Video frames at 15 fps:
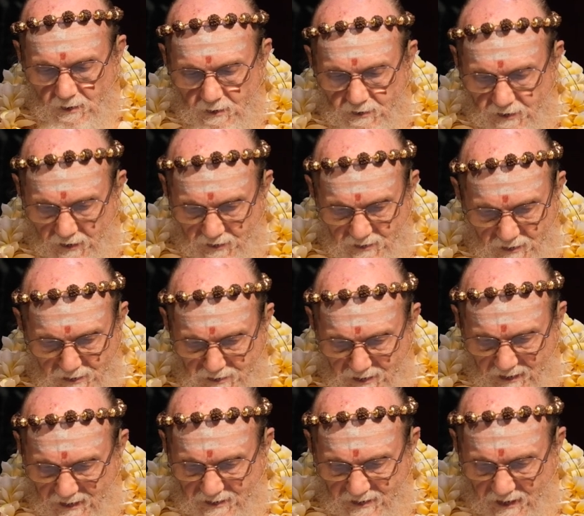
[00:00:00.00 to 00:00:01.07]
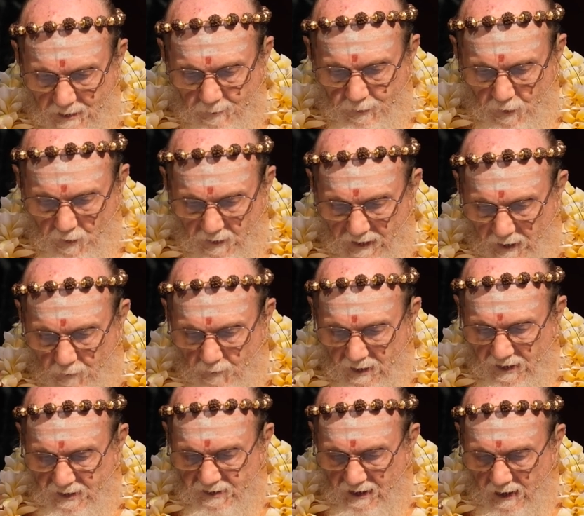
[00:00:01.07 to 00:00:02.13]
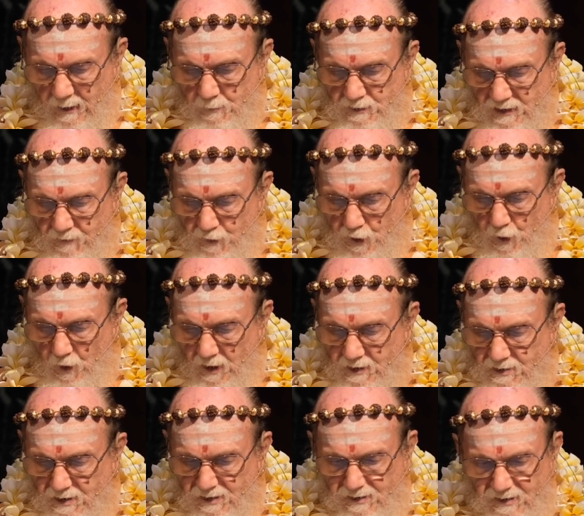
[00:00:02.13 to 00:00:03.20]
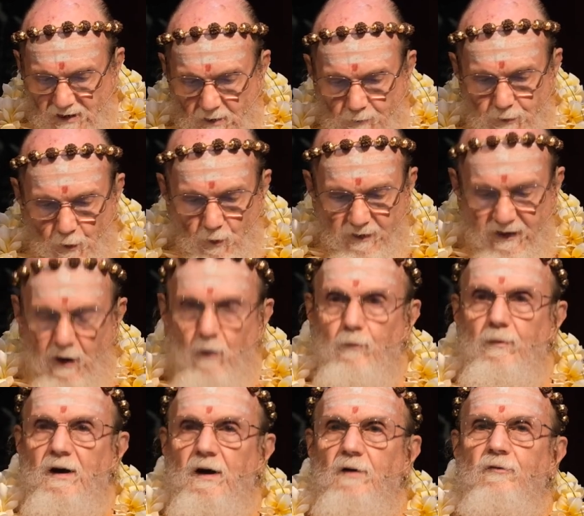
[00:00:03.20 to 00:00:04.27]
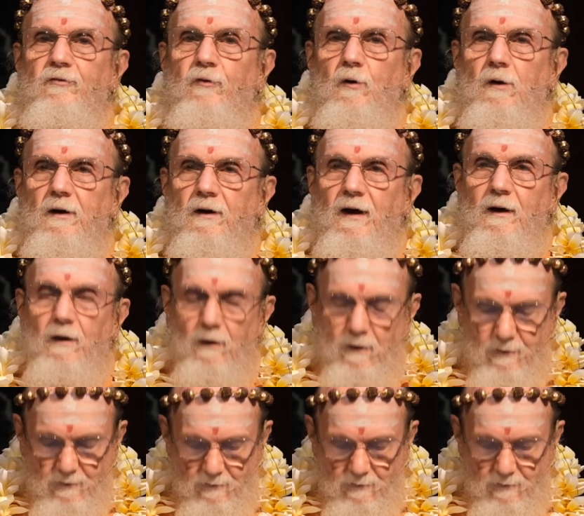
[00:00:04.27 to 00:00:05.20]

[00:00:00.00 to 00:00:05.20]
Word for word: Just as an example, how many times have you gone to the temple without being fully there?